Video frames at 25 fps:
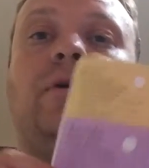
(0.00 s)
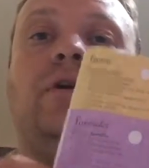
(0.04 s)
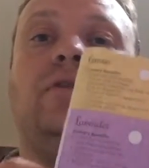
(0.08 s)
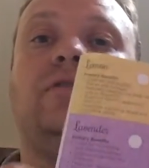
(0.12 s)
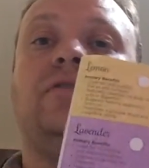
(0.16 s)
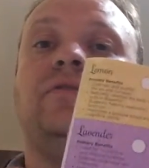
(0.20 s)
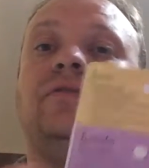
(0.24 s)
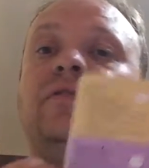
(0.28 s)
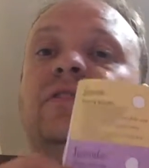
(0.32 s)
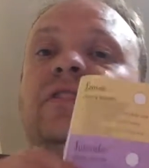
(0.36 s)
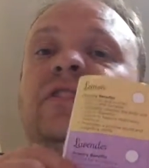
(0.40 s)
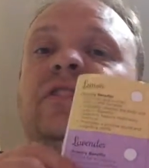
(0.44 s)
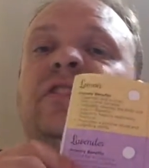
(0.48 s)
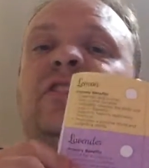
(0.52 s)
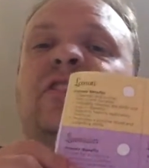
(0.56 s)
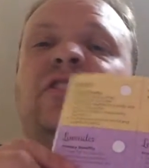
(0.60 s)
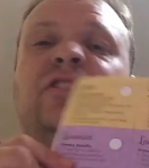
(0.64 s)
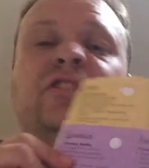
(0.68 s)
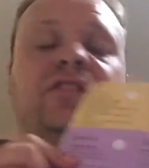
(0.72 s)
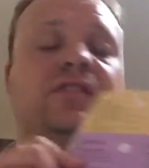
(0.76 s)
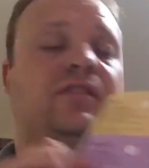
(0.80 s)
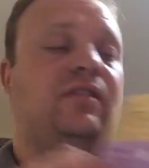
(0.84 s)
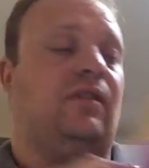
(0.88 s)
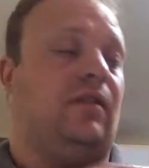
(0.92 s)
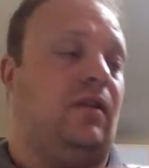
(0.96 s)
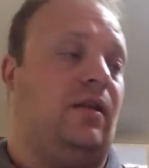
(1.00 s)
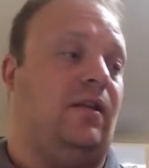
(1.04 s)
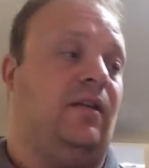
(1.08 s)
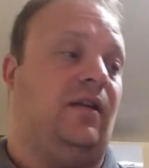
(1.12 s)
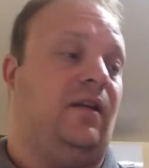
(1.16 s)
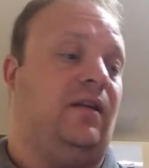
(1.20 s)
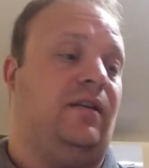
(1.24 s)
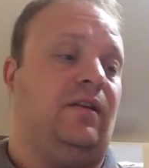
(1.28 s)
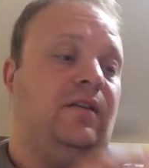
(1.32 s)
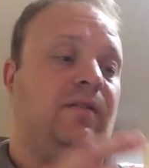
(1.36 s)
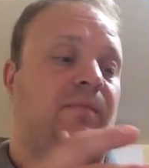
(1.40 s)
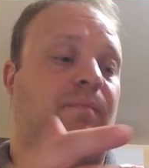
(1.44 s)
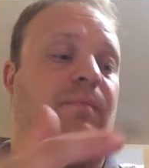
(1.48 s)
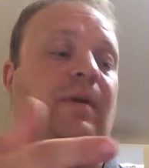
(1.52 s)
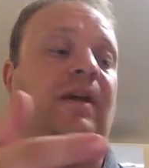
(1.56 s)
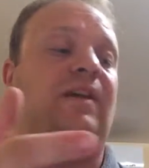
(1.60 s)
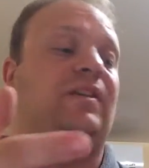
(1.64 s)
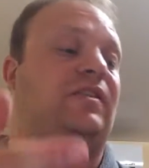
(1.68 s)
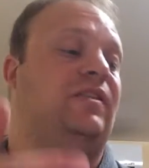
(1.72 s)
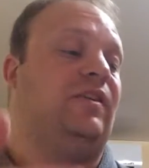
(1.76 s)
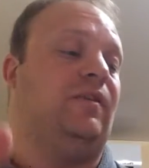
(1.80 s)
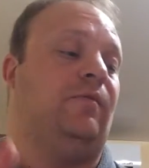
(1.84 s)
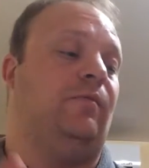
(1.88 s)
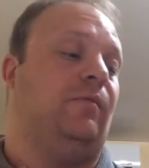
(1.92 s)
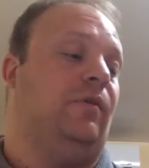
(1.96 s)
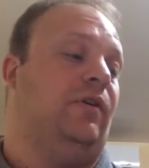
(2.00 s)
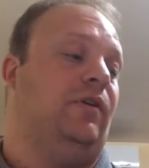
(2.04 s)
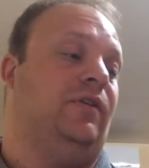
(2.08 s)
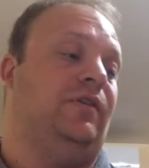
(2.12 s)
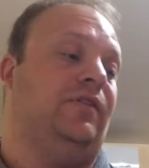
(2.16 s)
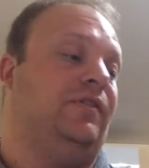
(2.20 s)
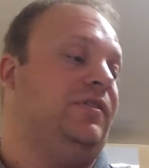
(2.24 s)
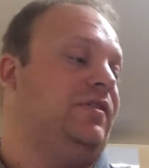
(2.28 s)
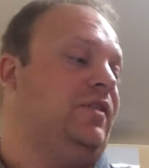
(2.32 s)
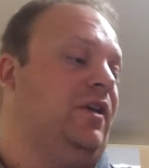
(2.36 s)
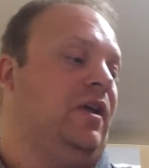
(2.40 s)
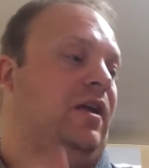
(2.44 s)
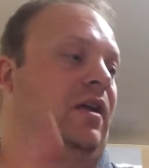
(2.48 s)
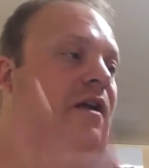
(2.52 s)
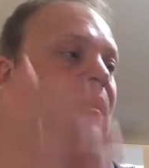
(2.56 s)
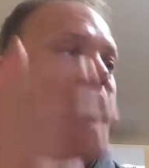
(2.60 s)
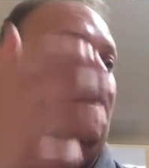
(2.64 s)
bottles. It's like the basic ones,